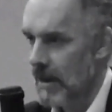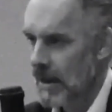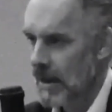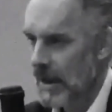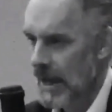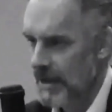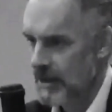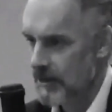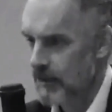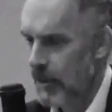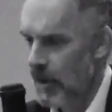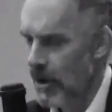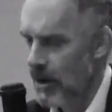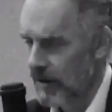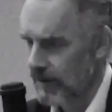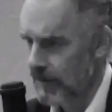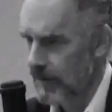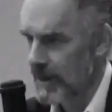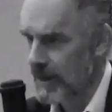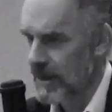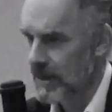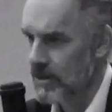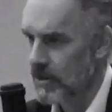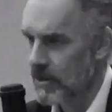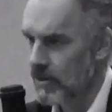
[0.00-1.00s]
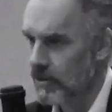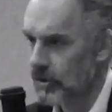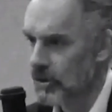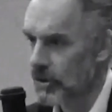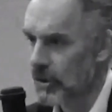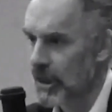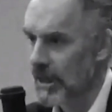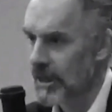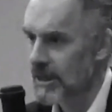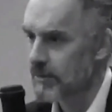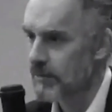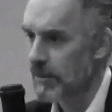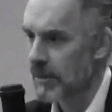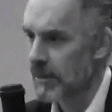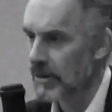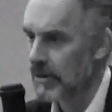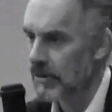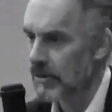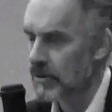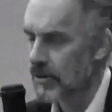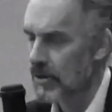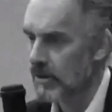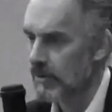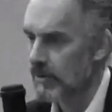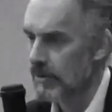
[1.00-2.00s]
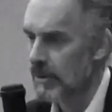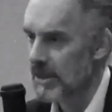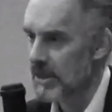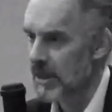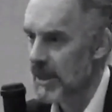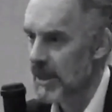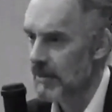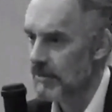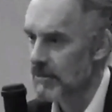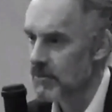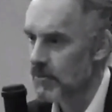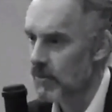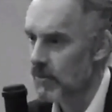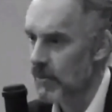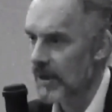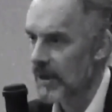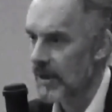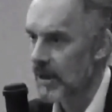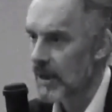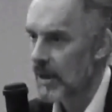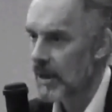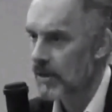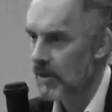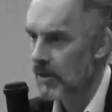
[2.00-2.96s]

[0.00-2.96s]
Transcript: That's part of being socialized, but there's going to be times when